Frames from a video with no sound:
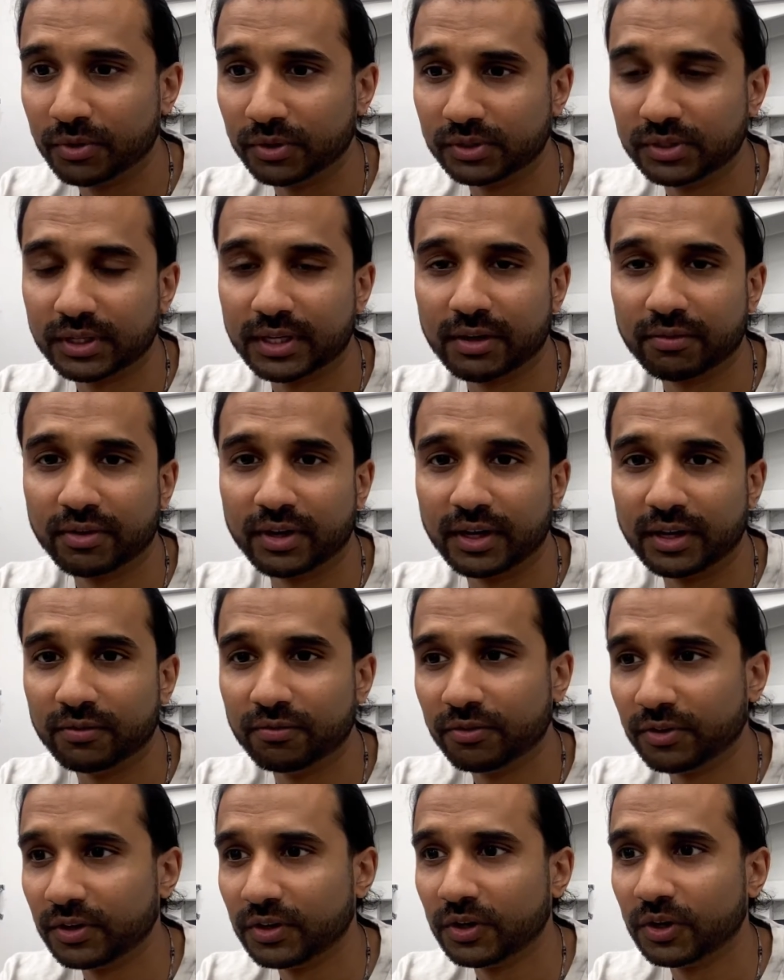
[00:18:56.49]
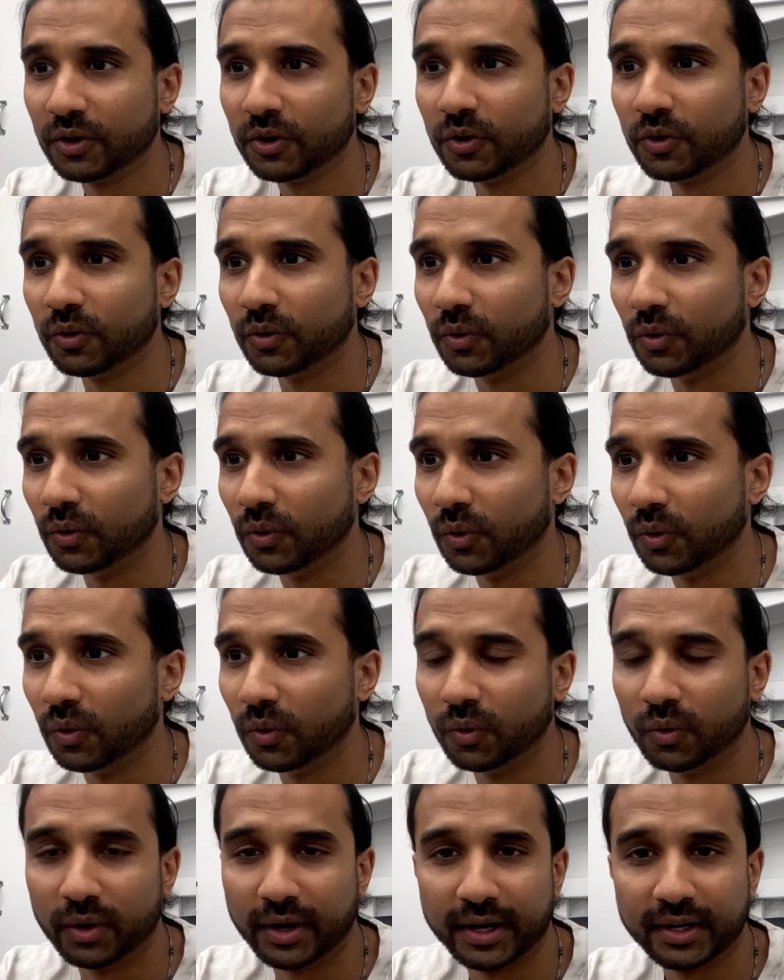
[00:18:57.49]
together a video
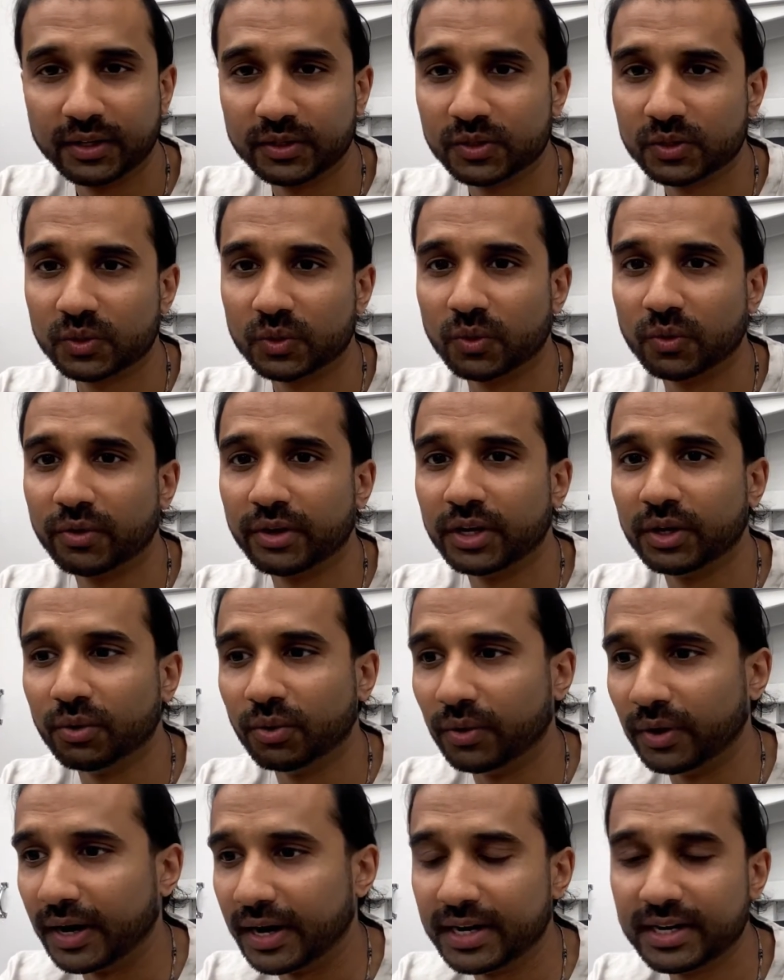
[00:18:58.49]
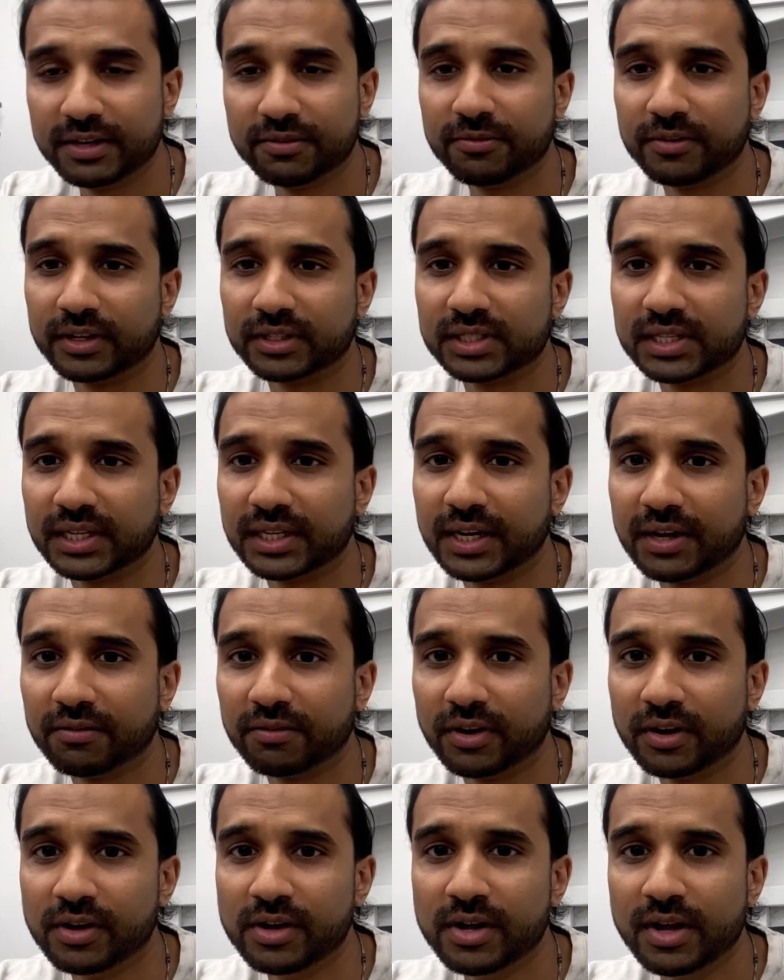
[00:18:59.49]
or any story or anything
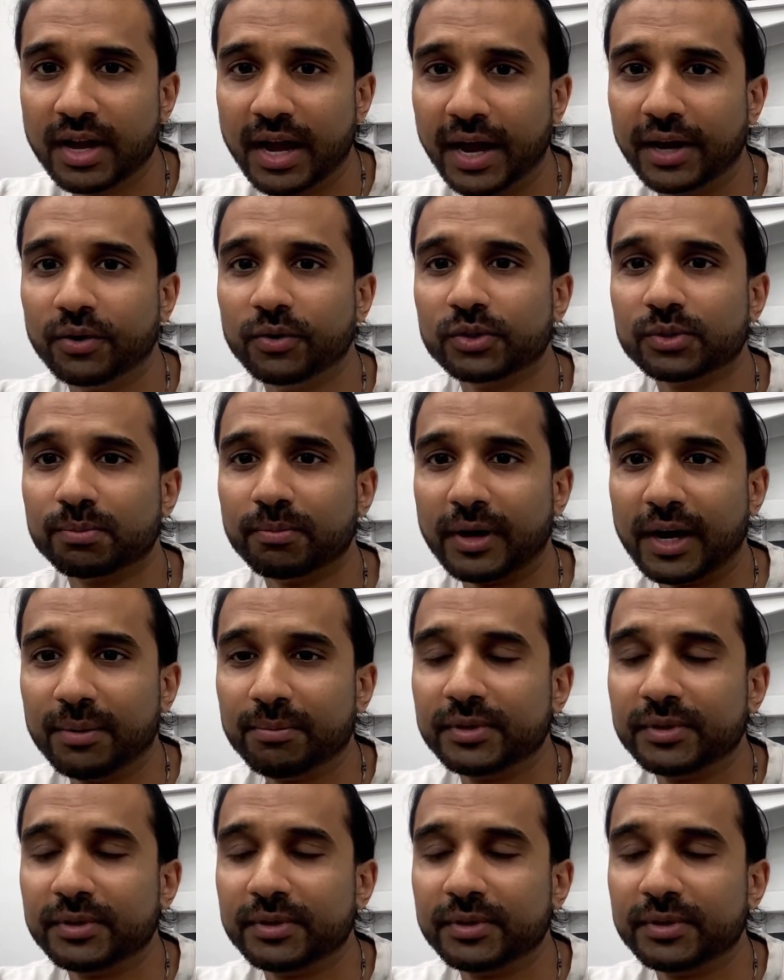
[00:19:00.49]
together. And it was my